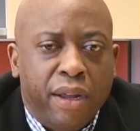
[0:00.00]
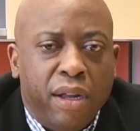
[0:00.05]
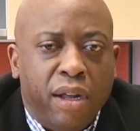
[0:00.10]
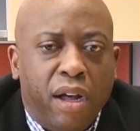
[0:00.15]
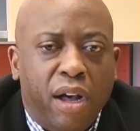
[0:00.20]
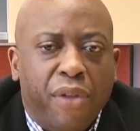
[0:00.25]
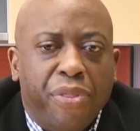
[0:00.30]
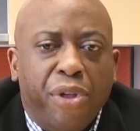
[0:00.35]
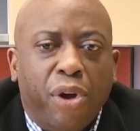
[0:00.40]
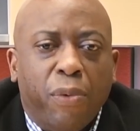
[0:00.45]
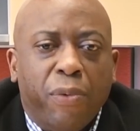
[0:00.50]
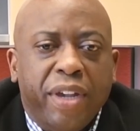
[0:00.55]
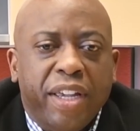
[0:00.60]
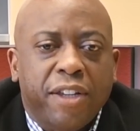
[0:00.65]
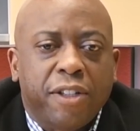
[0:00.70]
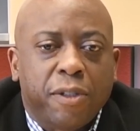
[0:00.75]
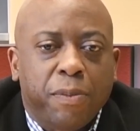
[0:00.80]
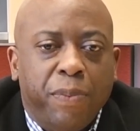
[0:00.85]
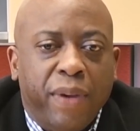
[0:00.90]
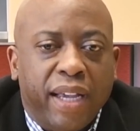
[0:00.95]
Although we
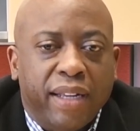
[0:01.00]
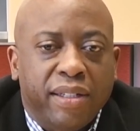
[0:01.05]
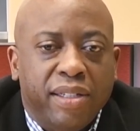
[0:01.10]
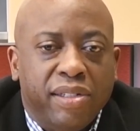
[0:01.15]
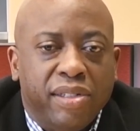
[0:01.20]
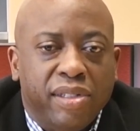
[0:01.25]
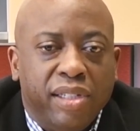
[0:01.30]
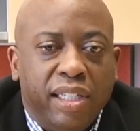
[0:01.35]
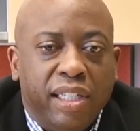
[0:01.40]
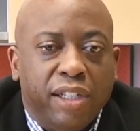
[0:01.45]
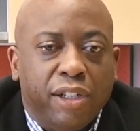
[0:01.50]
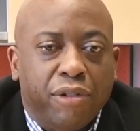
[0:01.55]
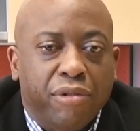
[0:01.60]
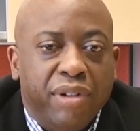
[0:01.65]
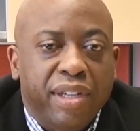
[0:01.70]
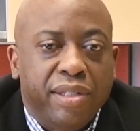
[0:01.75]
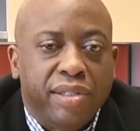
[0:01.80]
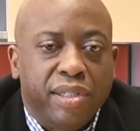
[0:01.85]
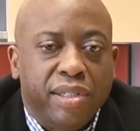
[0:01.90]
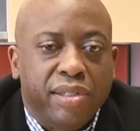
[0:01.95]
expect to see
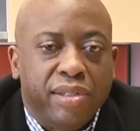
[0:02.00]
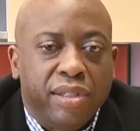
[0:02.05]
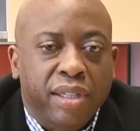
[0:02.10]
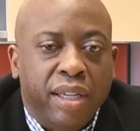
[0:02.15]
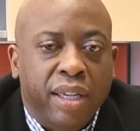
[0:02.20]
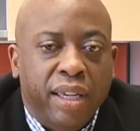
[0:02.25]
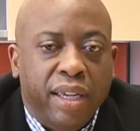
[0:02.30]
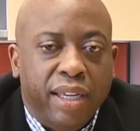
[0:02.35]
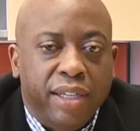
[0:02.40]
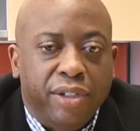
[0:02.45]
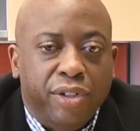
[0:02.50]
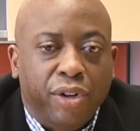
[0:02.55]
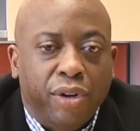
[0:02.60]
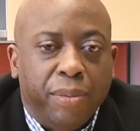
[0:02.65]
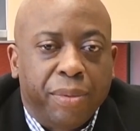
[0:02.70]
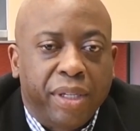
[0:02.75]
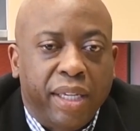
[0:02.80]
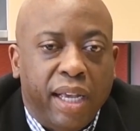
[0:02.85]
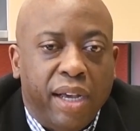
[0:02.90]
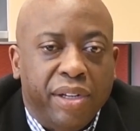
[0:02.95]
increases in
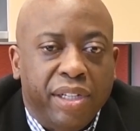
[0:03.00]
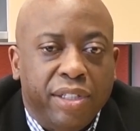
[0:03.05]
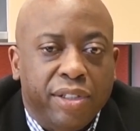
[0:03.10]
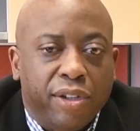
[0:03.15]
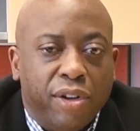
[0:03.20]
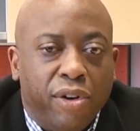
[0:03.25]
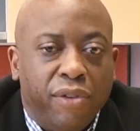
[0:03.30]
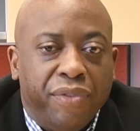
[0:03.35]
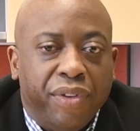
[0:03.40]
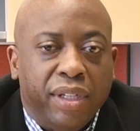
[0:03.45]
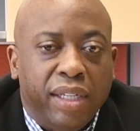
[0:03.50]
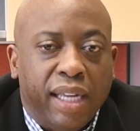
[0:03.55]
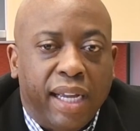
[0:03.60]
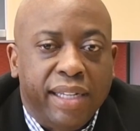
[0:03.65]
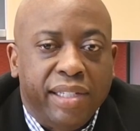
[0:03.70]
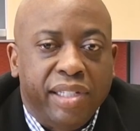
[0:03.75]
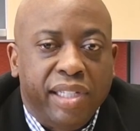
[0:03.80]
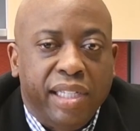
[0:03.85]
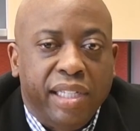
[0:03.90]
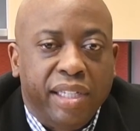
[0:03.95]
Durham County's
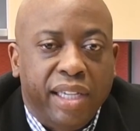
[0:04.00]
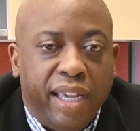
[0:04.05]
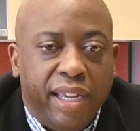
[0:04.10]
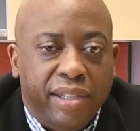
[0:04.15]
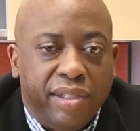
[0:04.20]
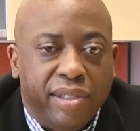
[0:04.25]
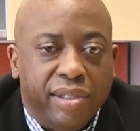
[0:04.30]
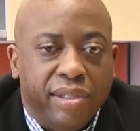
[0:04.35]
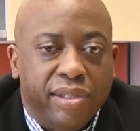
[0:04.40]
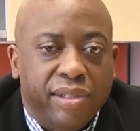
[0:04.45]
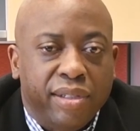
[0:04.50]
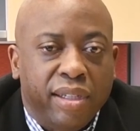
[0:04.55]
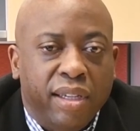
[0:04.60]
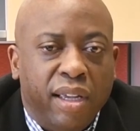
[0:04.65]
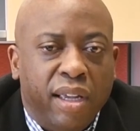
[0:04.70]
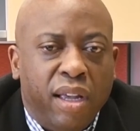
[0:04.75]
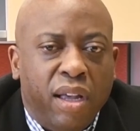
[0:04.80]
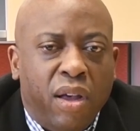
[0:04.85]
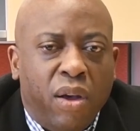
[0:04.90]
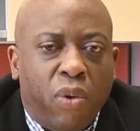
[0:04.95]
COVID-19 cases,
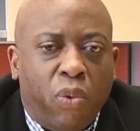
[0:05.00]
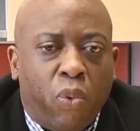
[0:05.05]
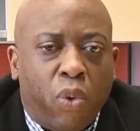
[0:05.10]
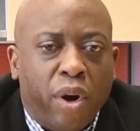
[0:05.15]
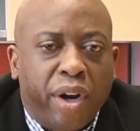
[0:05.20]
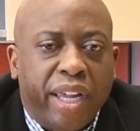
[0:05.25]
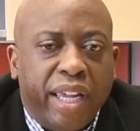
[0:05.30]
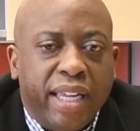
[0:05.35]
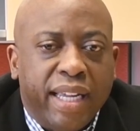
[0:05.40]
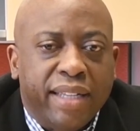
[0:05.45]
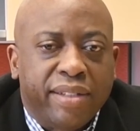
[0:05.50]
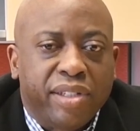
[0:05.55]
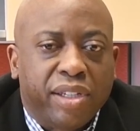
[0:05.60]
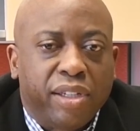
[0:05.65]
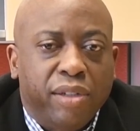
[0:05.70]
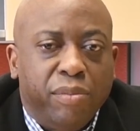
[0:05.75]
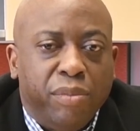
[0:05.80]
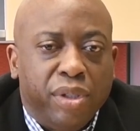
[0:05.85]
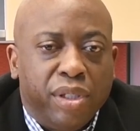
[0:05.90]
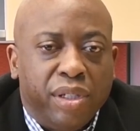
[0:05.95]
working as a
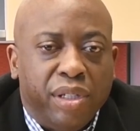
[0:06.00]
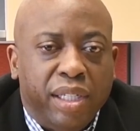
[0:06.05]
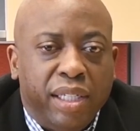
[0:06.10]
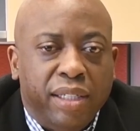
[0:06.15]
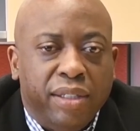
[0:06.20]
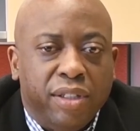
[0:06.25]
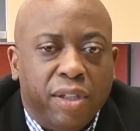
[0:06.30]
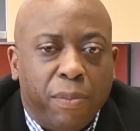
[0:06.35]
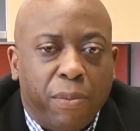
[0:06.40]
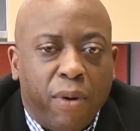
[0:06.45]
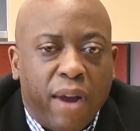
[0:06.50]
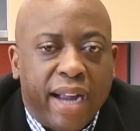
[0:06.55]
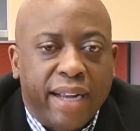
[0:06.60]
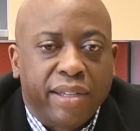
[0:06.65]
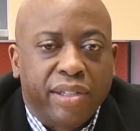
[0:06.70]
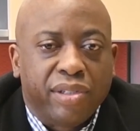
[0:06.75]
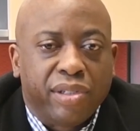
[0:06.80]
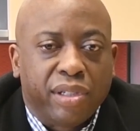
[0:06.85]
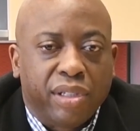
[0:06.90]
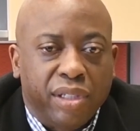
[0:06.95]
community to
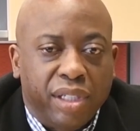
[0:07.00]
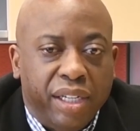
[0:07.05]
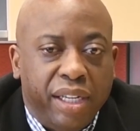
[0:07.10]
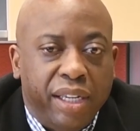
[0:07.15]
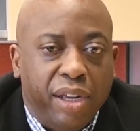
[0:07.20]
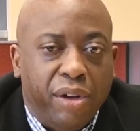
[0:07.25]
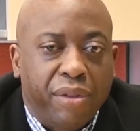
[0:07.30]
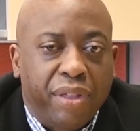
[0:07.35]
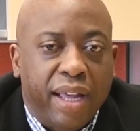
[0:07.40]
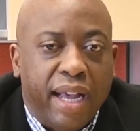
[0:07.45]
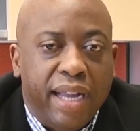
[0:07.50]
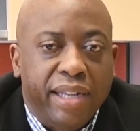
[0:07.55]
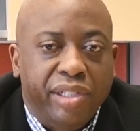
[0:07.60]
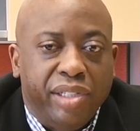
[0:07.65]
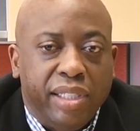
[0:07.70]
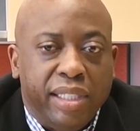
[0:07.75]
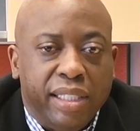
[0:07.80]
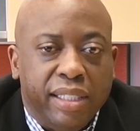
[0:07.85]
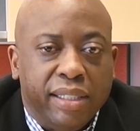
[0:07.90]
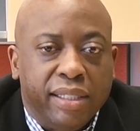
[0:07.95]
practice good health
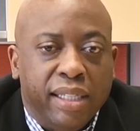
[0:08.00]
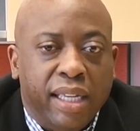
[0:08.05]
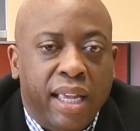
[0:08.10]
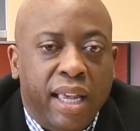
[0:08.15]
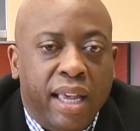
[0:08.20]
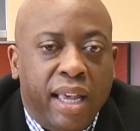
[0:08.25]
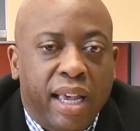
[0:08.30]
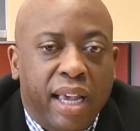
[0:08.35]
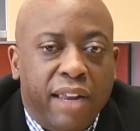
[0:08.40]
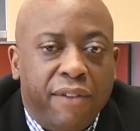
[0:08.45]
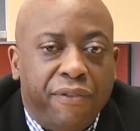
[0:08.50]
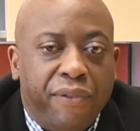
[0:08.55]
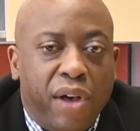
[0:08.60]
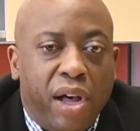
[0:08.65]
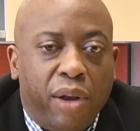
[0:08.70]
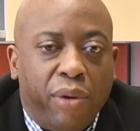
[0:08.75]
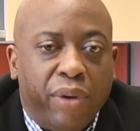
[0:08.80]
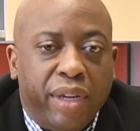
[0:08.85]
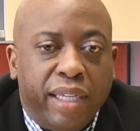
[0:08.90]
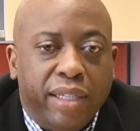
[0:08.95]
hygiene and
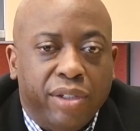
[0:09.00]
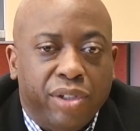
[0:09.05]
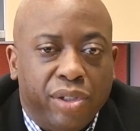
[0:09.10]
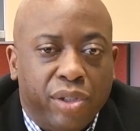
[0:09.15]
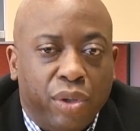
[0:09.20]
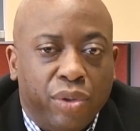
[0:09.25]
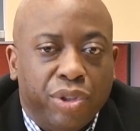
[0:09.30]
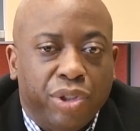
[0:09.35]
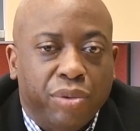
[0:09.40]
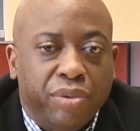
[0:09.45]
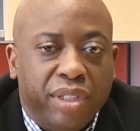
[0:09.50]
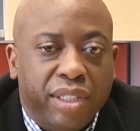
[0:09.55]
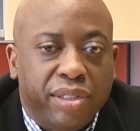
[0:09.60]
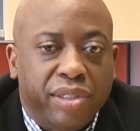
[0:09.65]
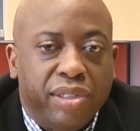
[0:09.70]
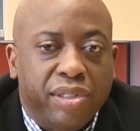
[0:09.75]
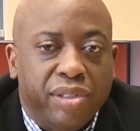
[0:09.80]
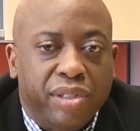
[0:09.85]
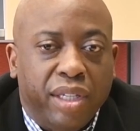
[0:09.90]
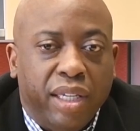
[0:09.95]
following social
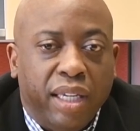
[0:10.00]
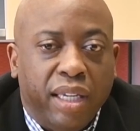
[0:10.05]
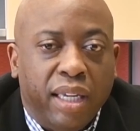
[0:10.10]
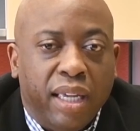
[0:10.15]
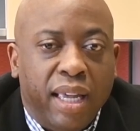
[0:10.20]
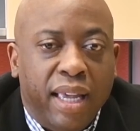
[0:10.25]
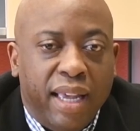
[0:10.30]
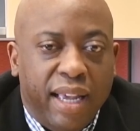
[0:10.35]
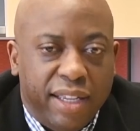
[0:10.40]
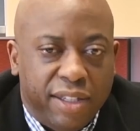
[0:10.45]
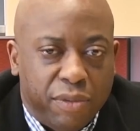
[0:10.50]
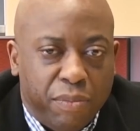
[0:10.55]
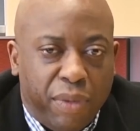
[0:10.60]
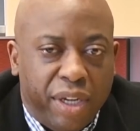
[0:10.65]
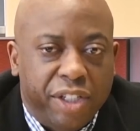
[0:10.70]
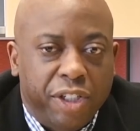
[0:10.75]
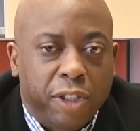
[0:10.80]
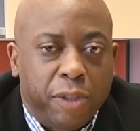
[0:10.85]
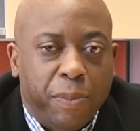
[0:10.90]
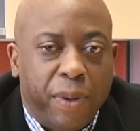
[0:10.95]
distancing as
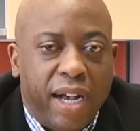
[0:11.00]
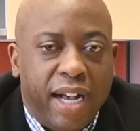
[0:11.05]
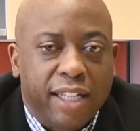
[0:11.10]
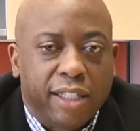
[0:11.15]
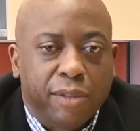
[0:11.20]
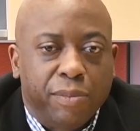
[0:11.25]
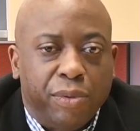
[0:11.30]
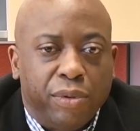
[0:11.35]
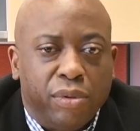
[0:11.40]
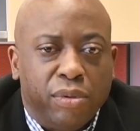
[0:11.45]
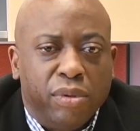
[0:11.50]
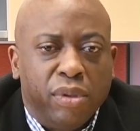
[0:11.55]
much as possible